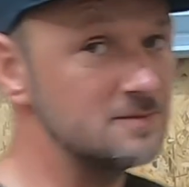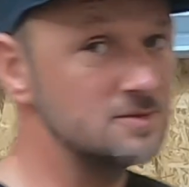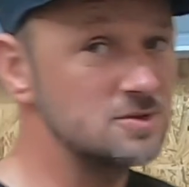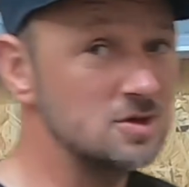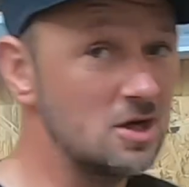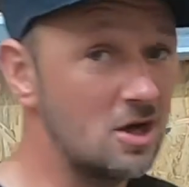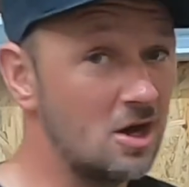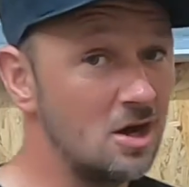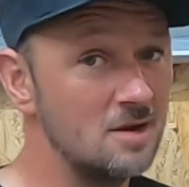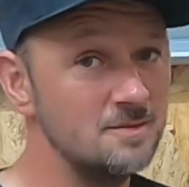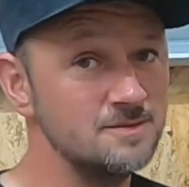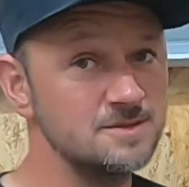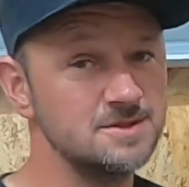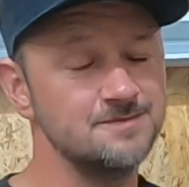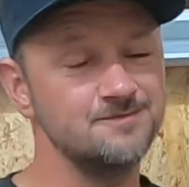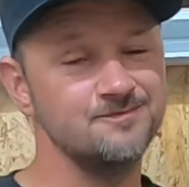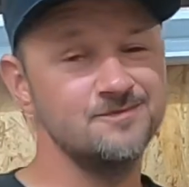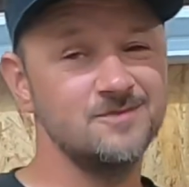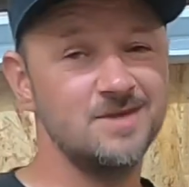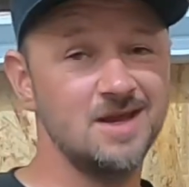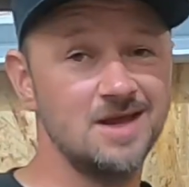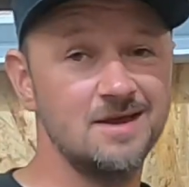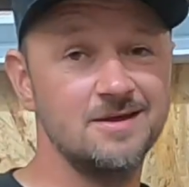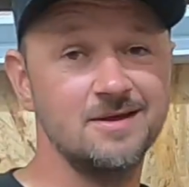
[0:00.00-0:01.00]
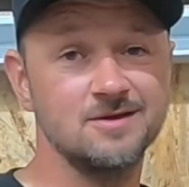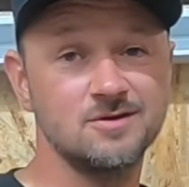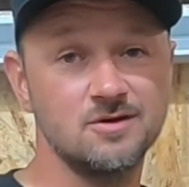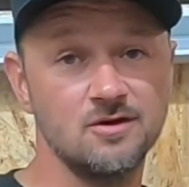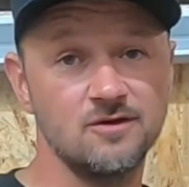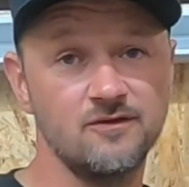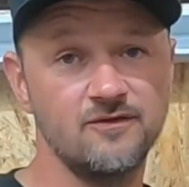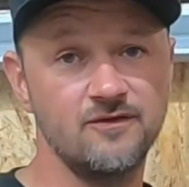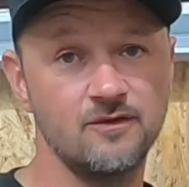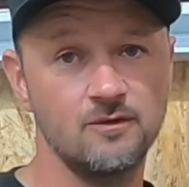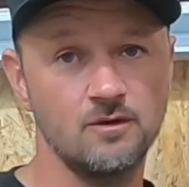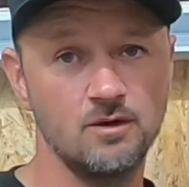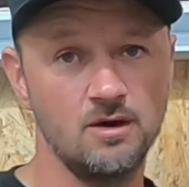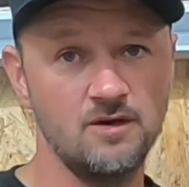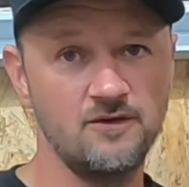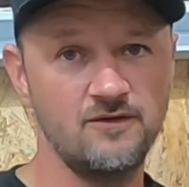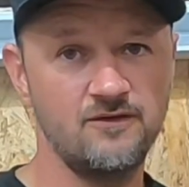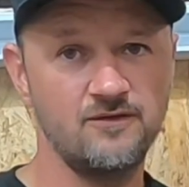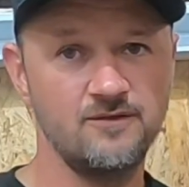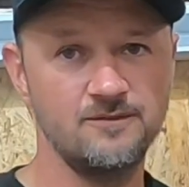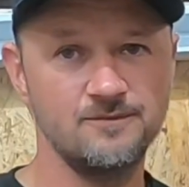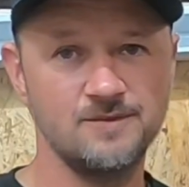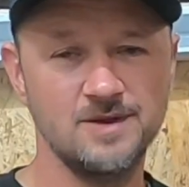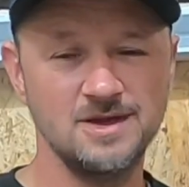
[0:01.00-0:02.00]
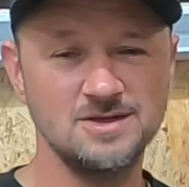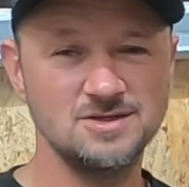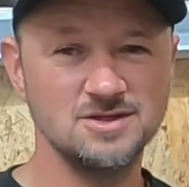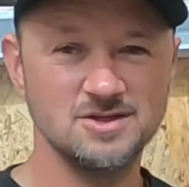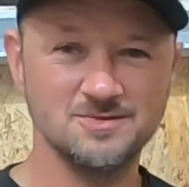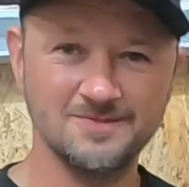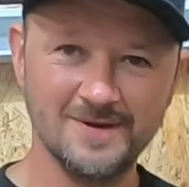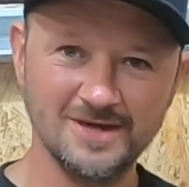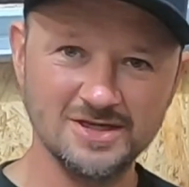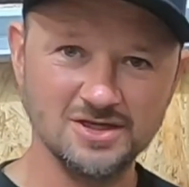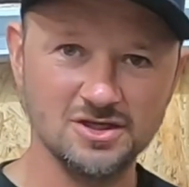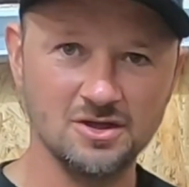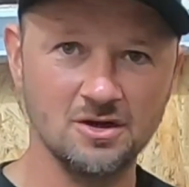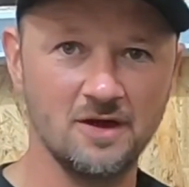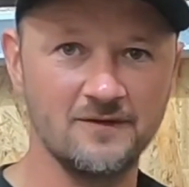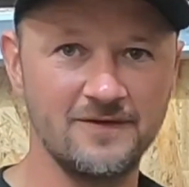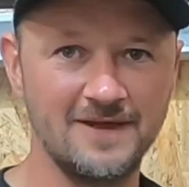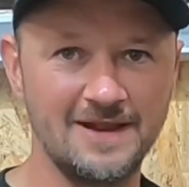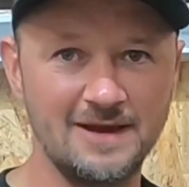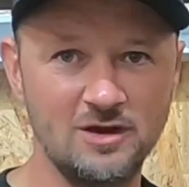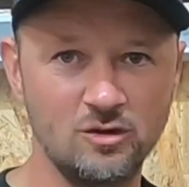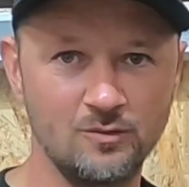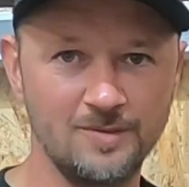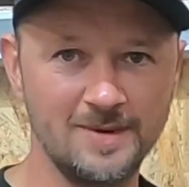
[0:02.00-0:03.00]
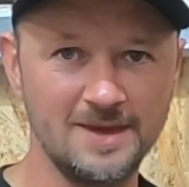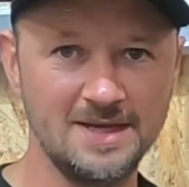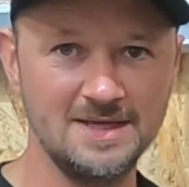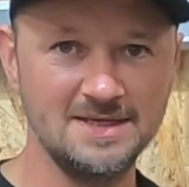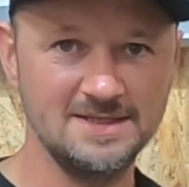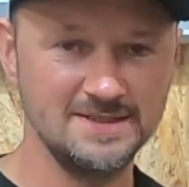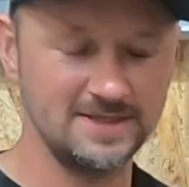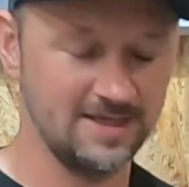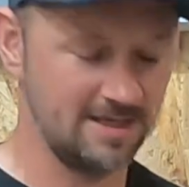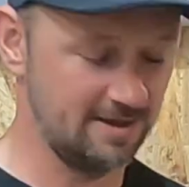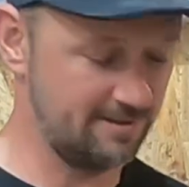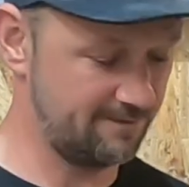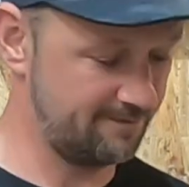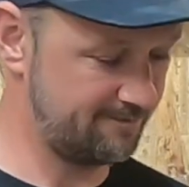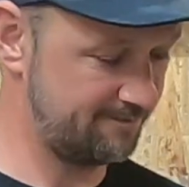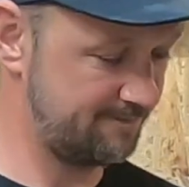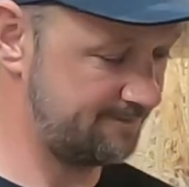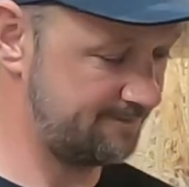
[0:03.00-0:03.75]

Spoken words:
sometimes it do fall off, it just makes your life a little bit easier.